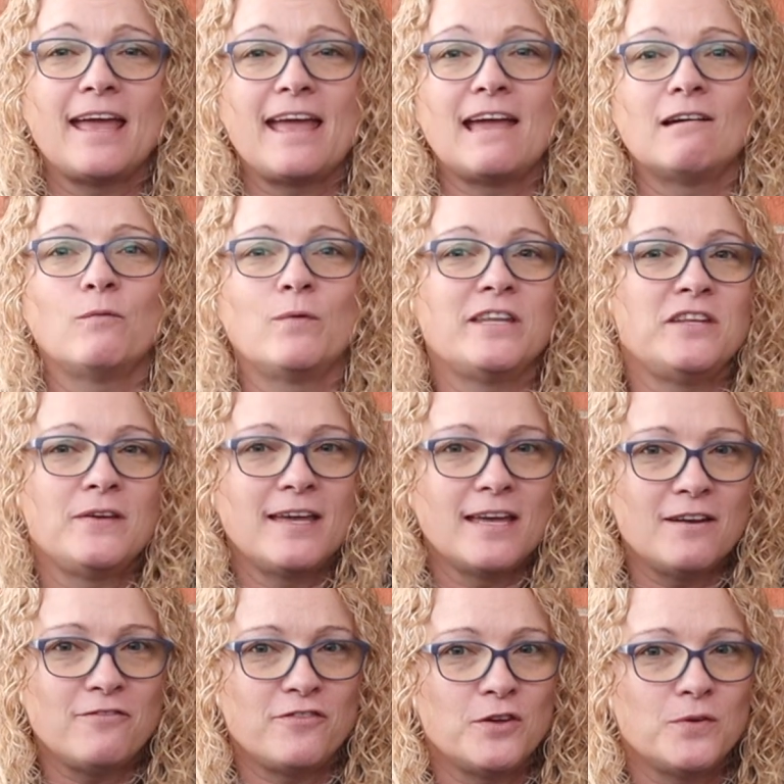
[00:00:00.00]
And when you
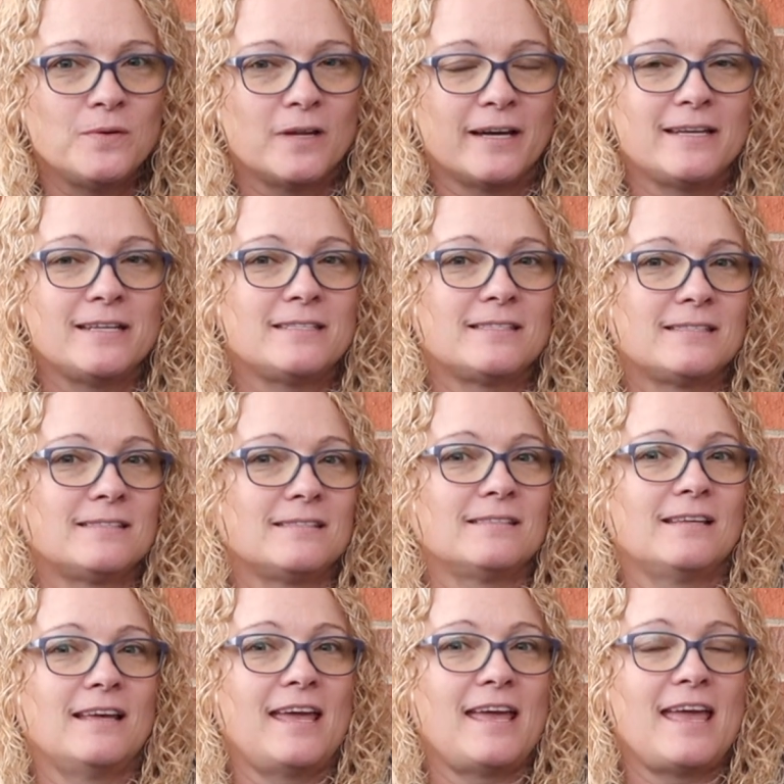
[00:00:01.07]
get a few nights
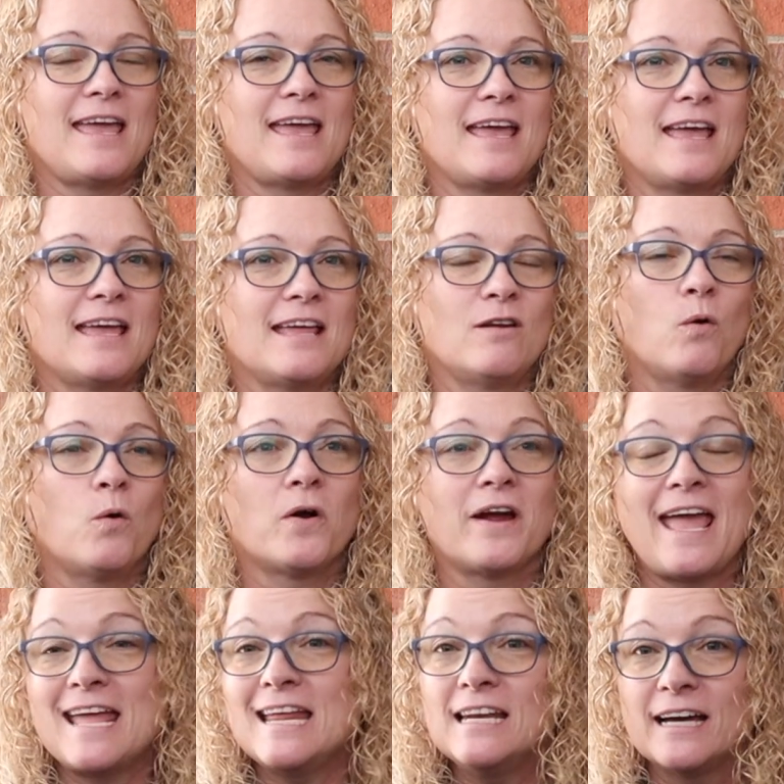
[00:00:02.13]
in,
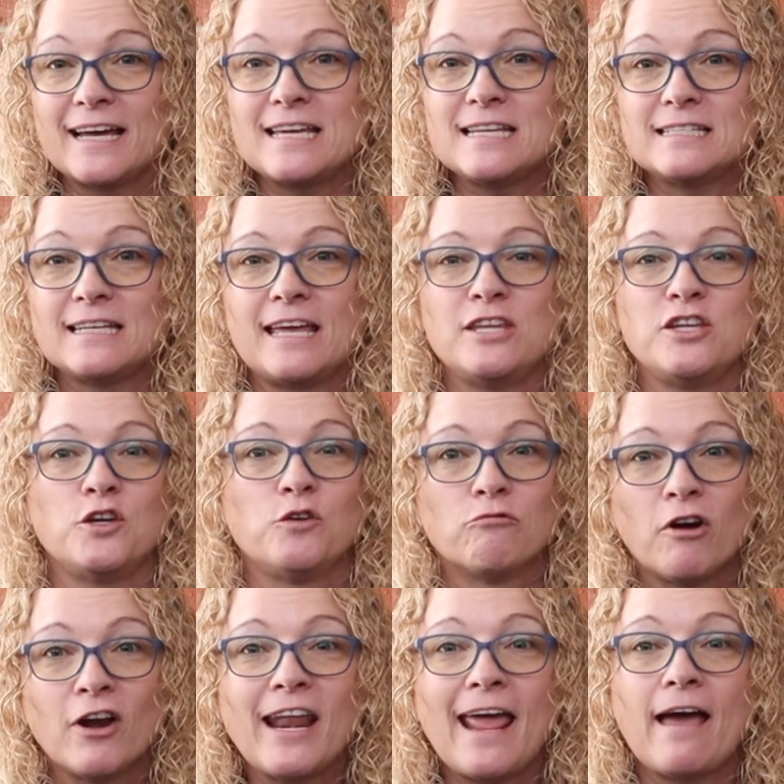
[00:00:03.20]
or a night, and you
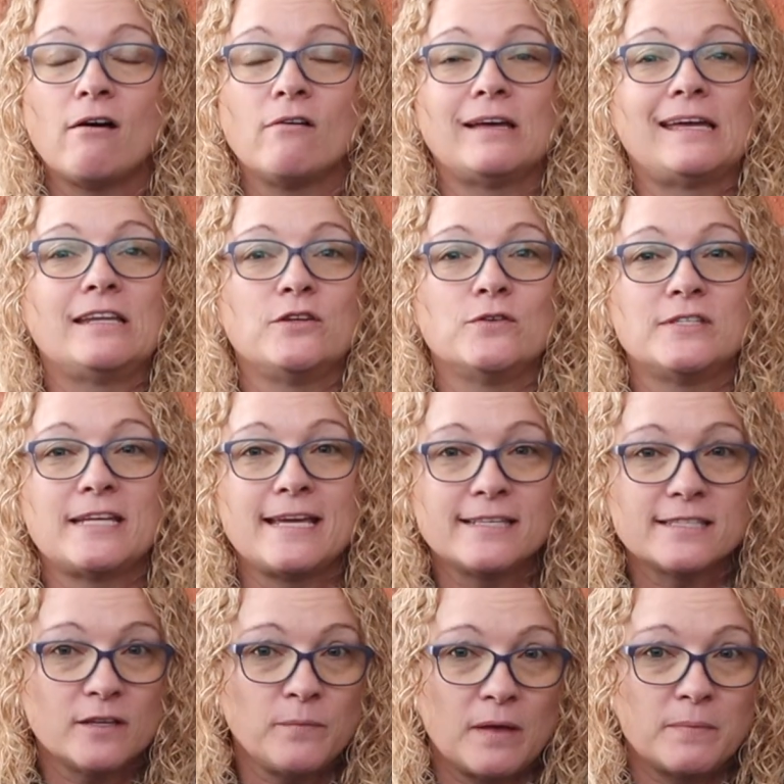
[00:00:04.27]
run out and you take
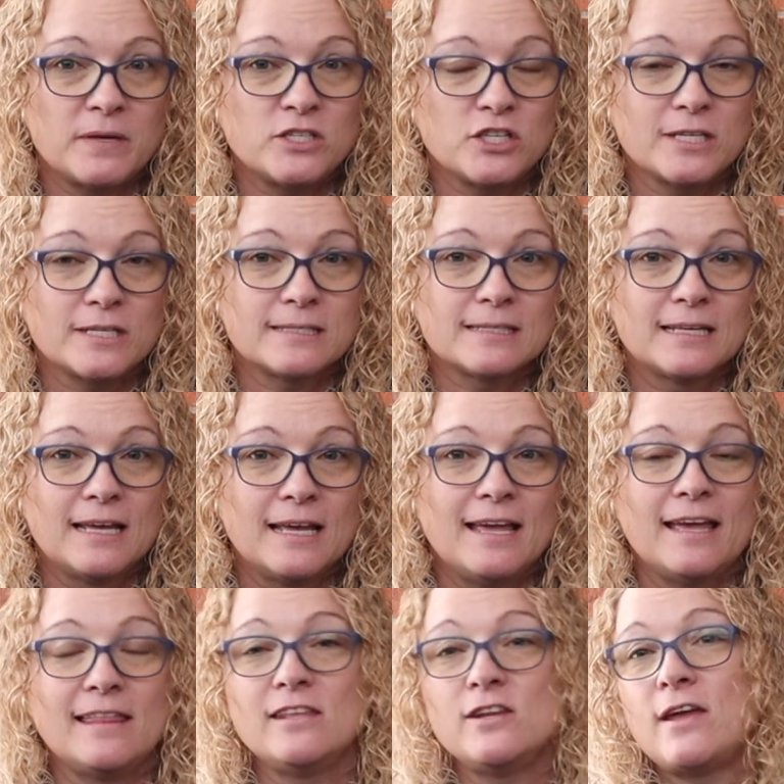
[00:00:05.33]
some images,
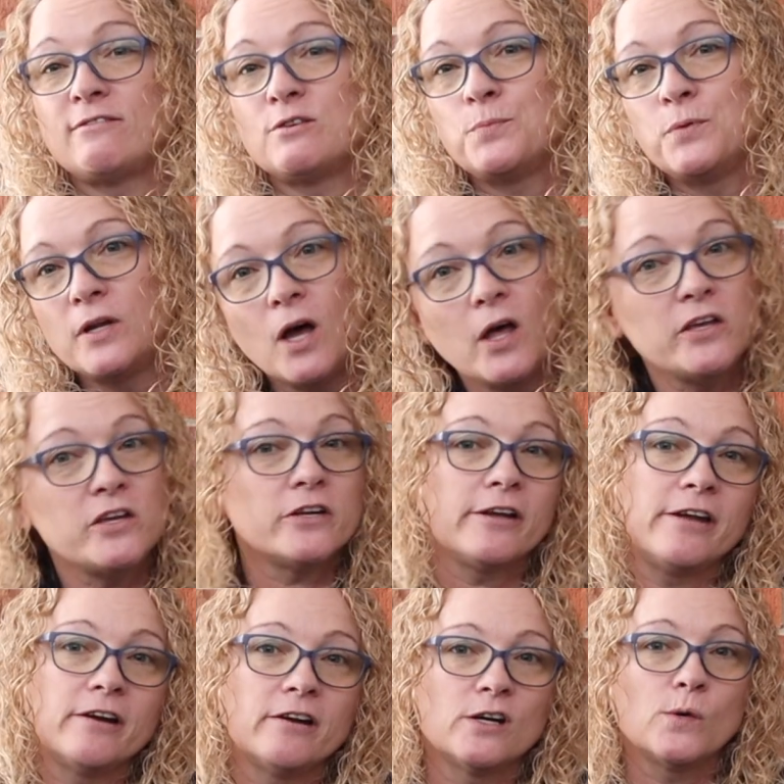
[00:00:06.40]
and then you have to put all your
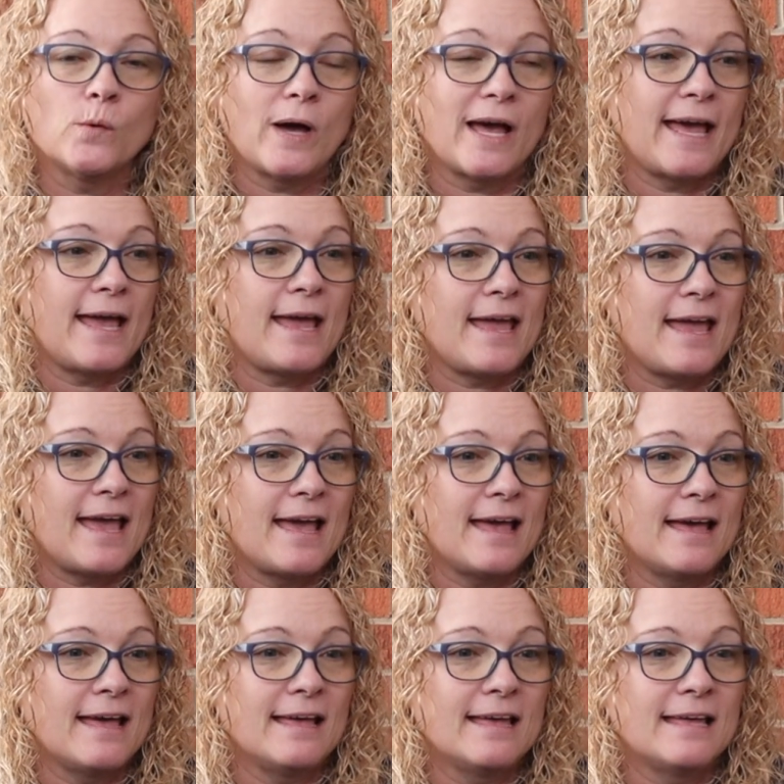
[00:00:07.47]
gear away,
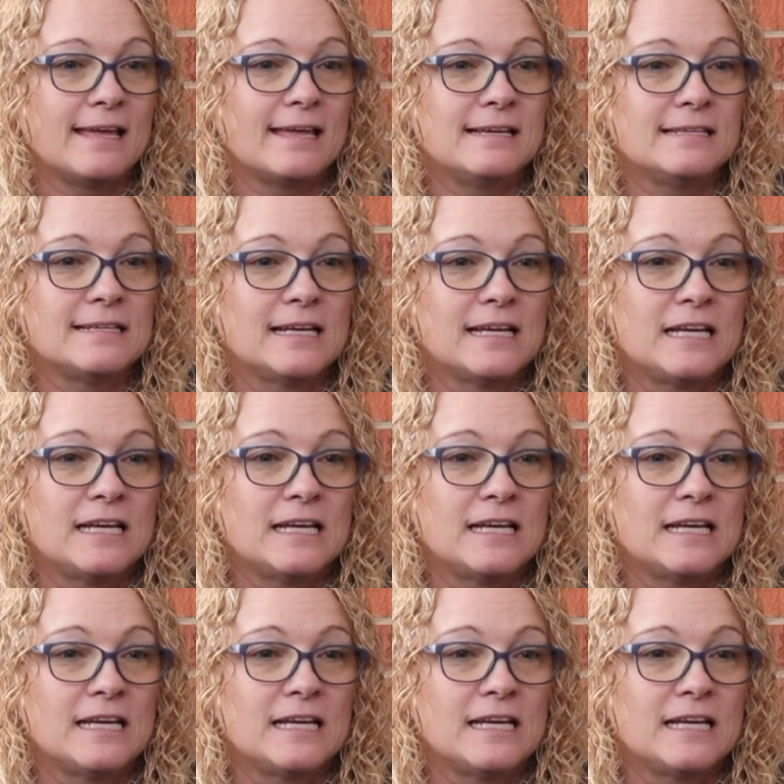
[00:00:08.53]
and